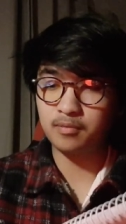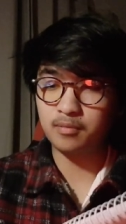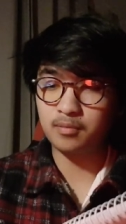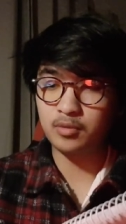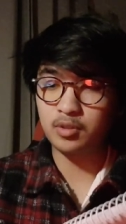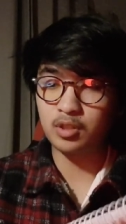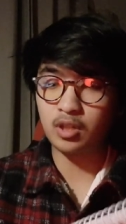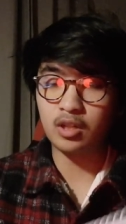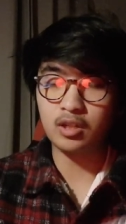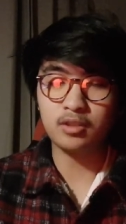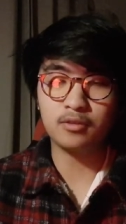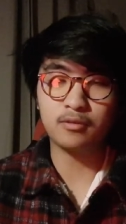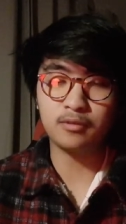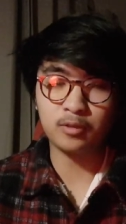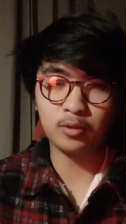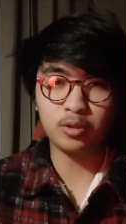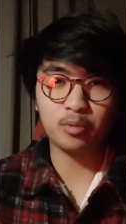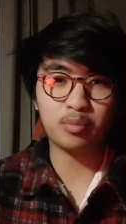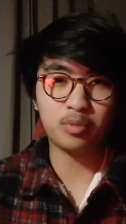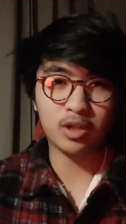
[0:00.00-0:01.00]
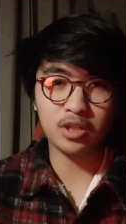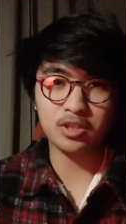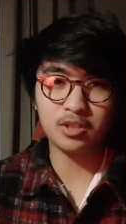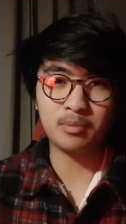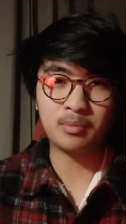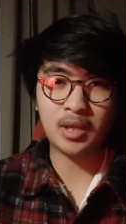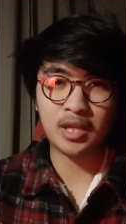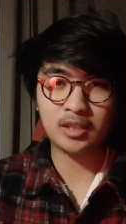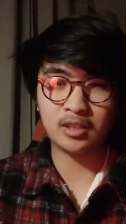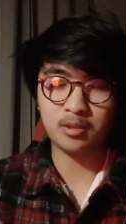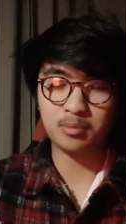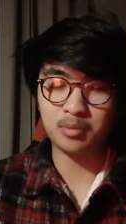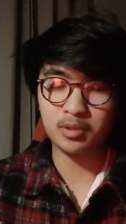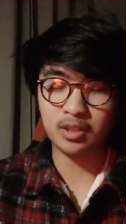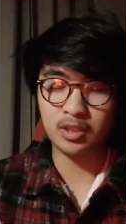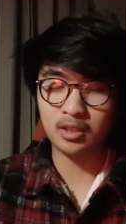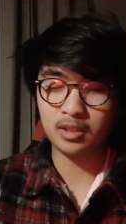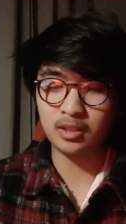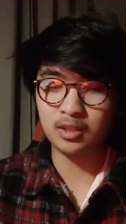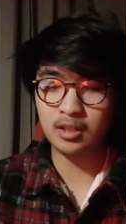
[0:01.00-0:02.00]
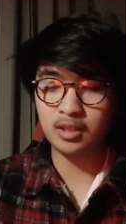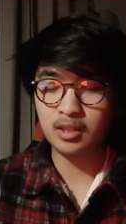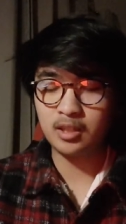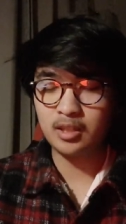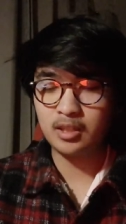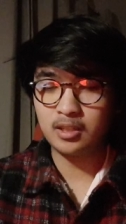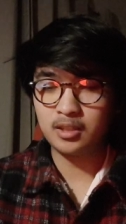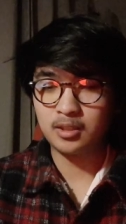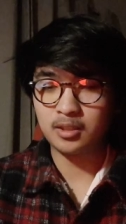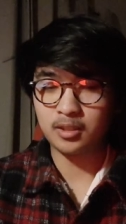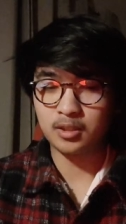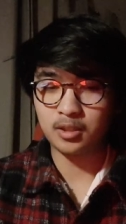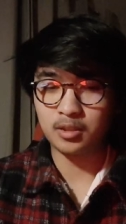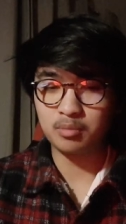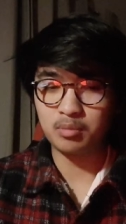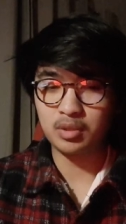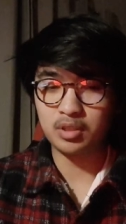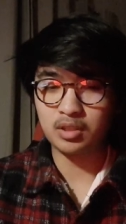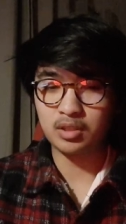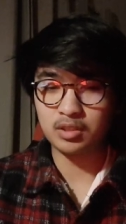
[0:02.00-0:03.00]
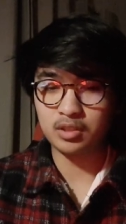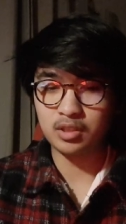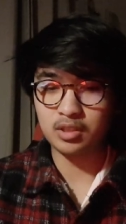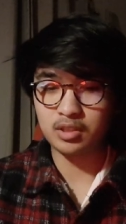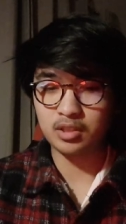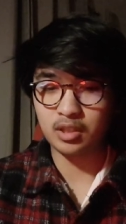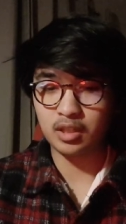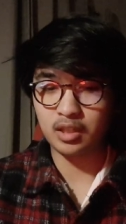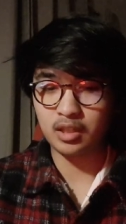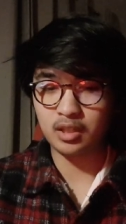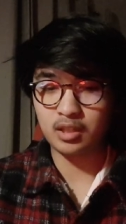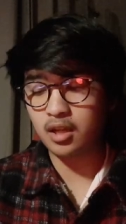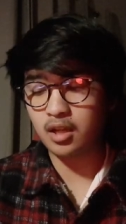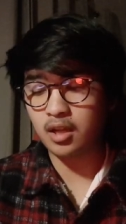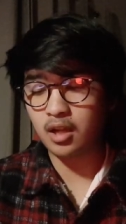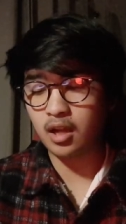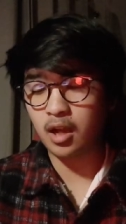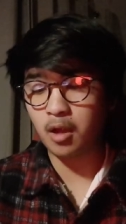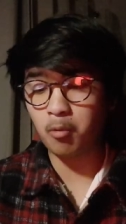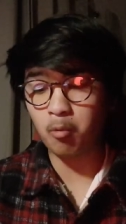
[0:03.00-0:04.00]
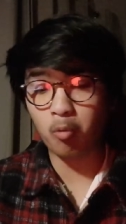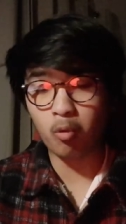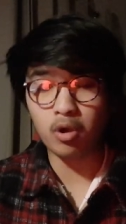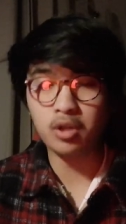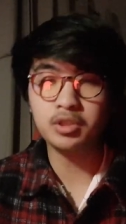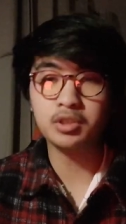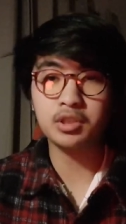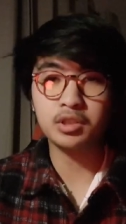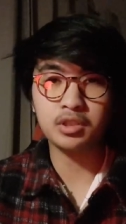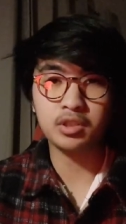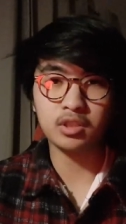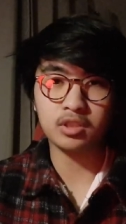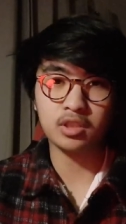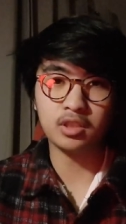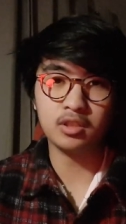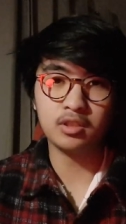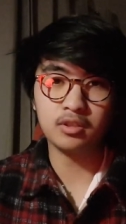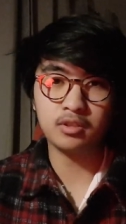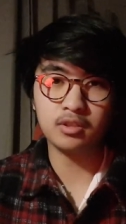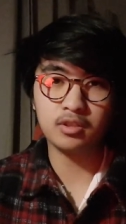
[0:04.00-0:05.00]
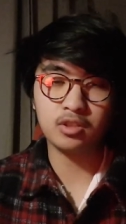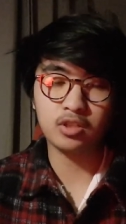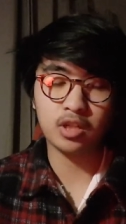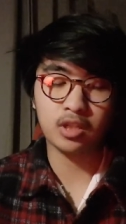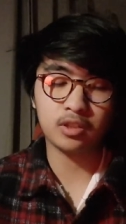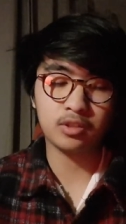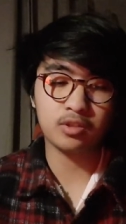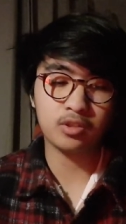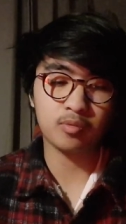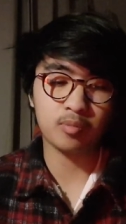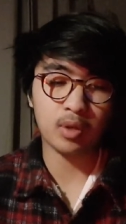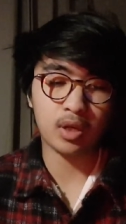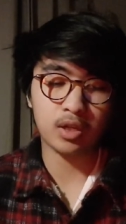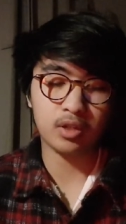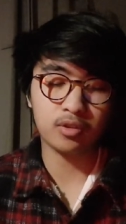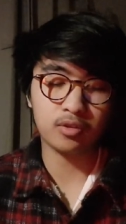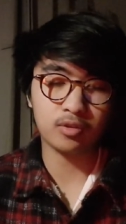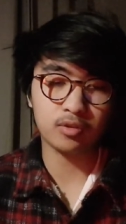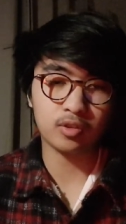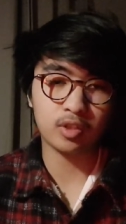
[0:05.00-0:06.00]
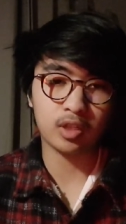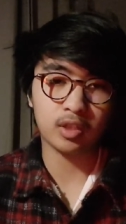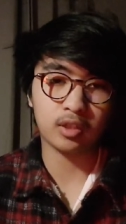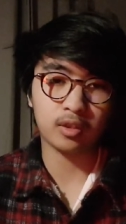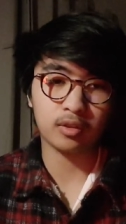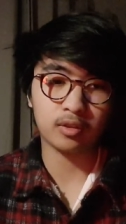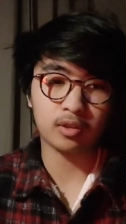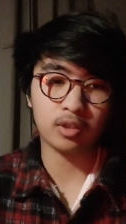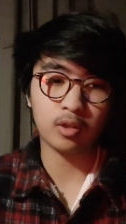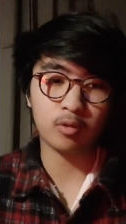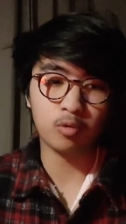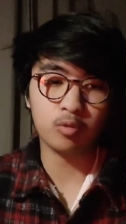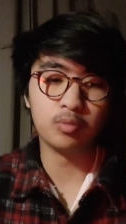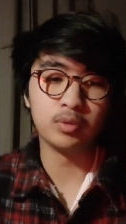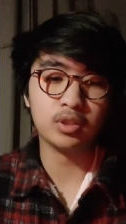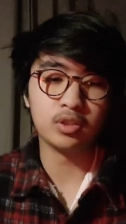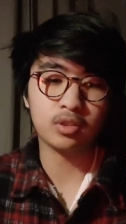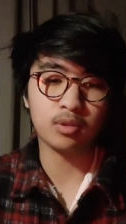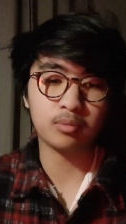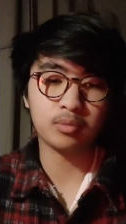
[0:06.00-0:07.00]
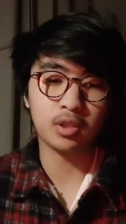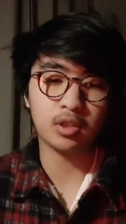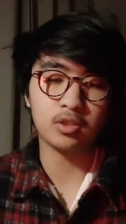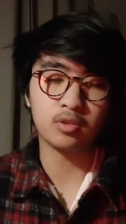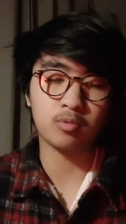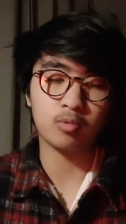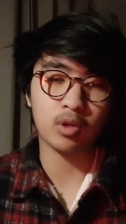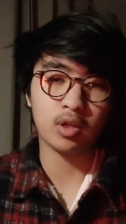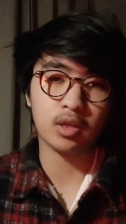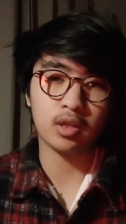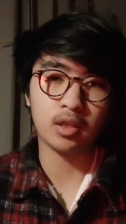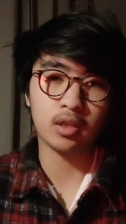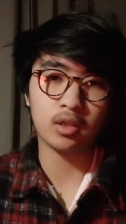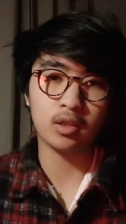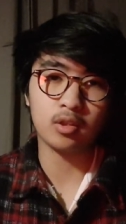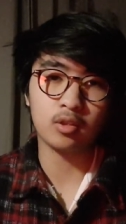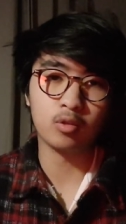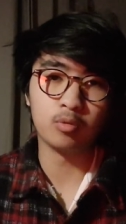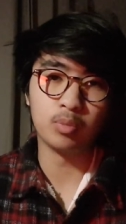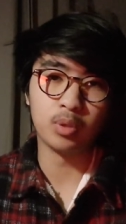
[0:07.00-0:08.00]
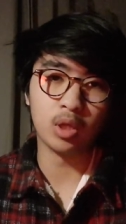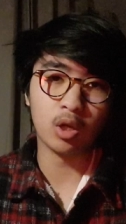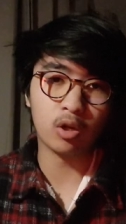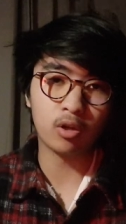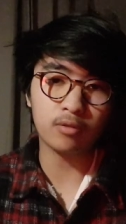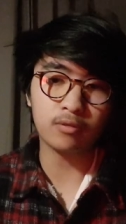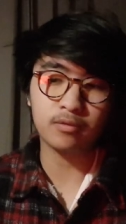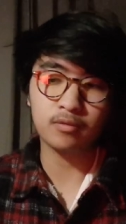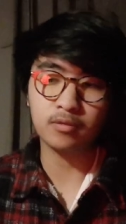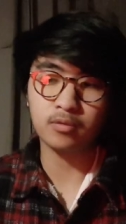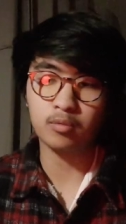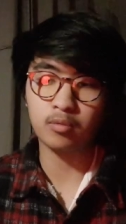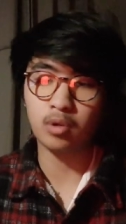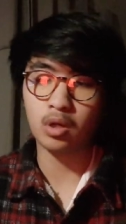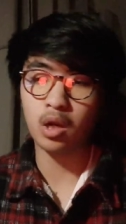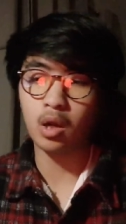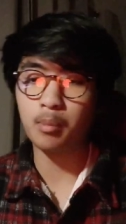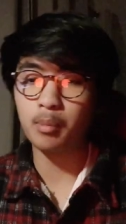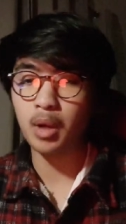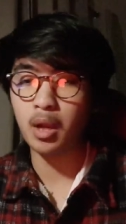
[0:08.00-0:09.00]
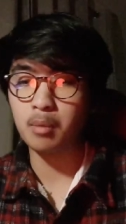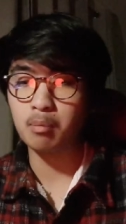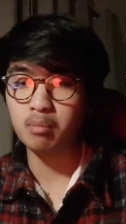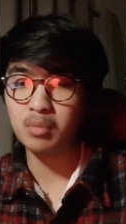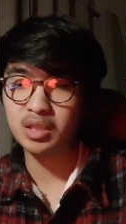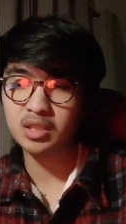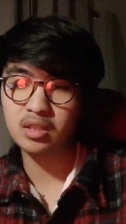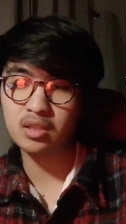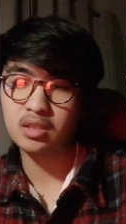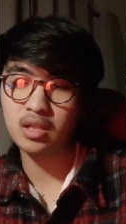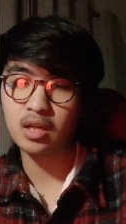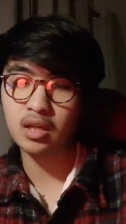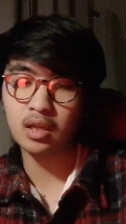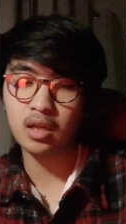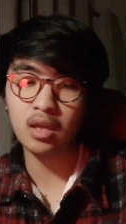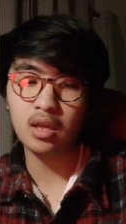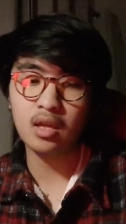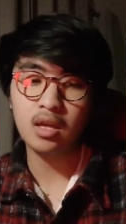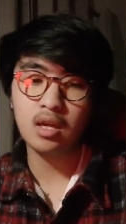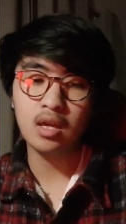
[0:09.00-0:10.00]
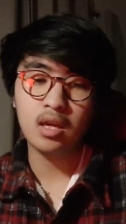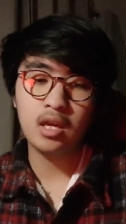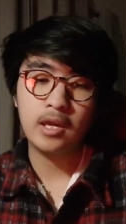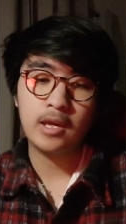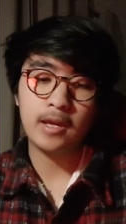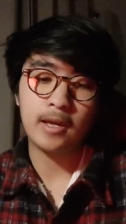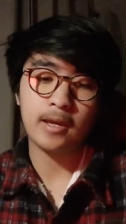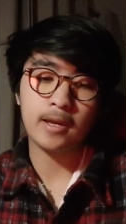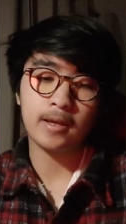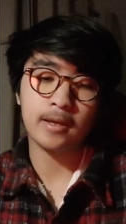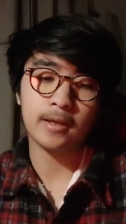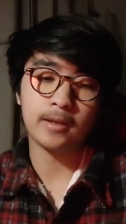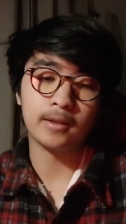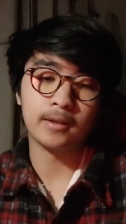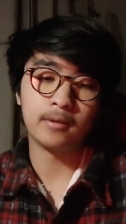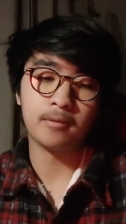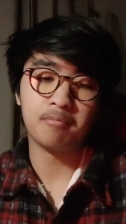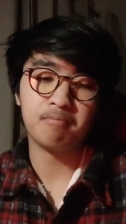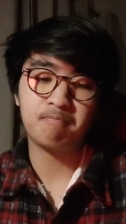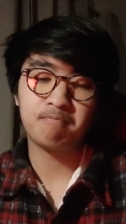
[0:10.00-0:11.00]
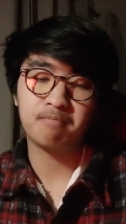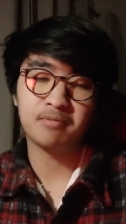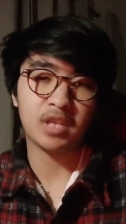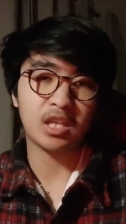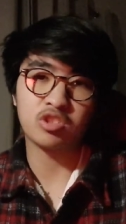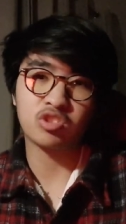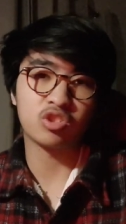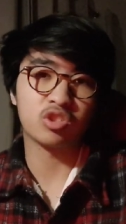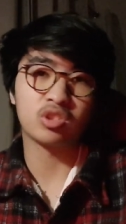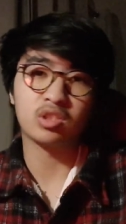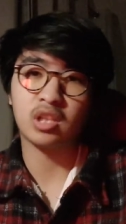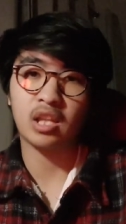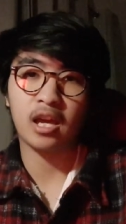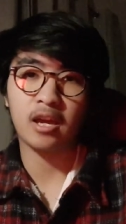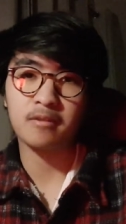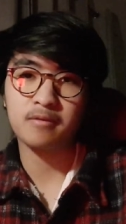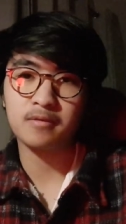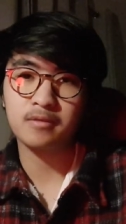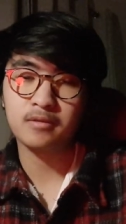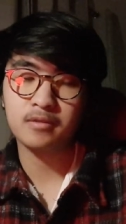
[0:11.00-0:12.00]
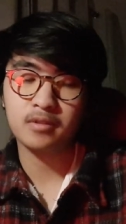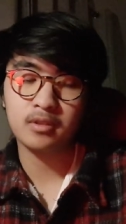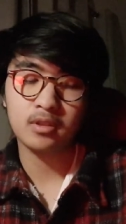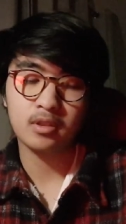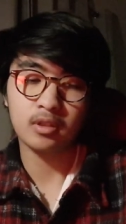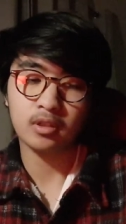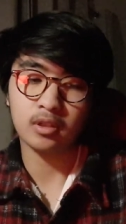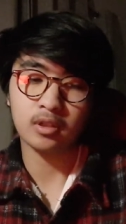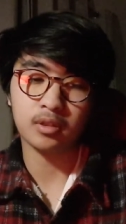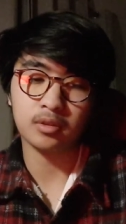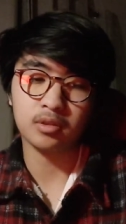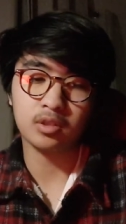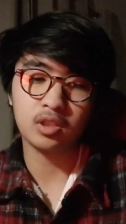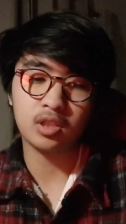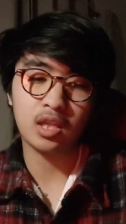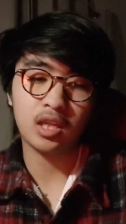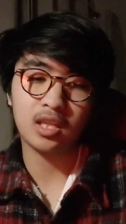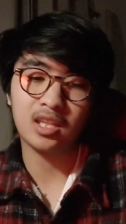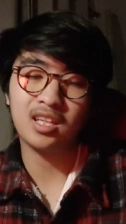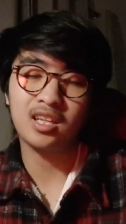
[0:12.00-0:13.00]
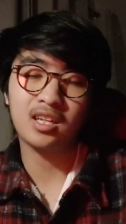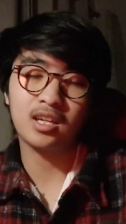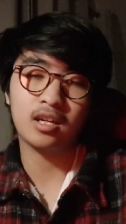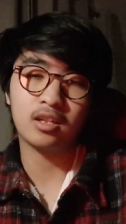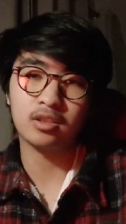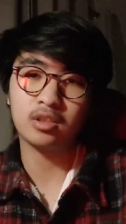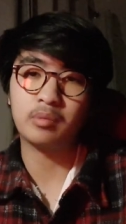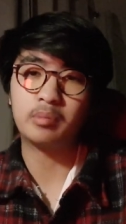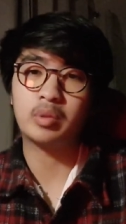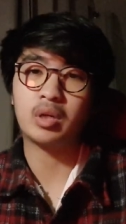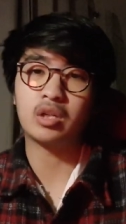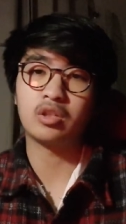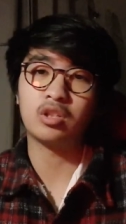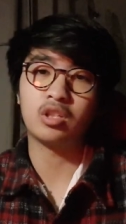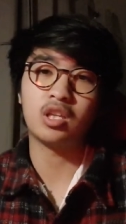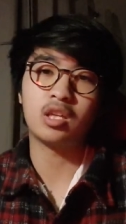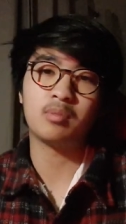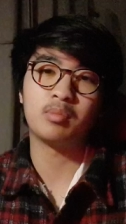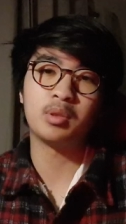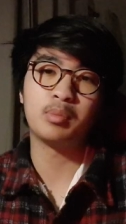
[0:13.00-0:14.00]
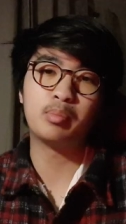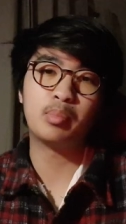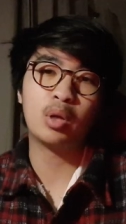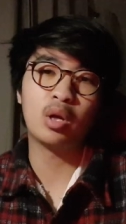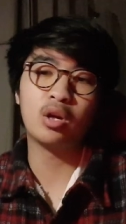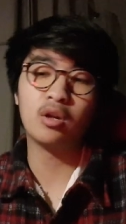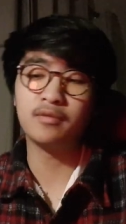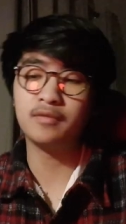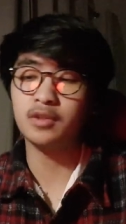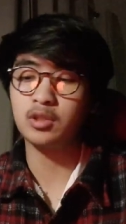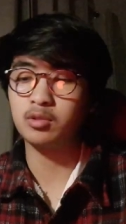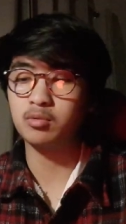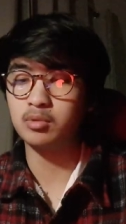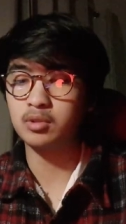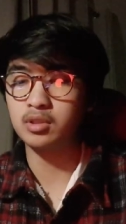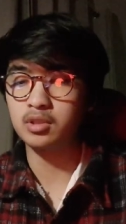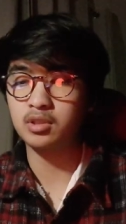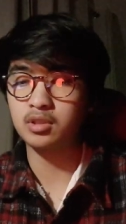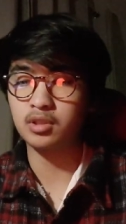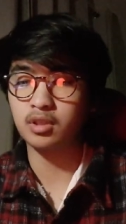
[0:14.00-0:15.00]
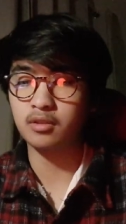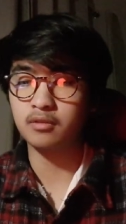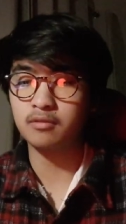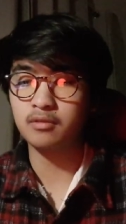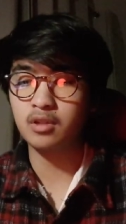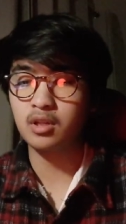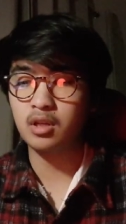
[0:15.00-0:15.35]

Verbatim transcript: starting to feel the pressure back up again, because it's like I want to succeed in this challenge, but I know that there will be some days where it'll be off, where I might miss a day, and that's just life. You can't hit out the park. You can't be perfect with this stuff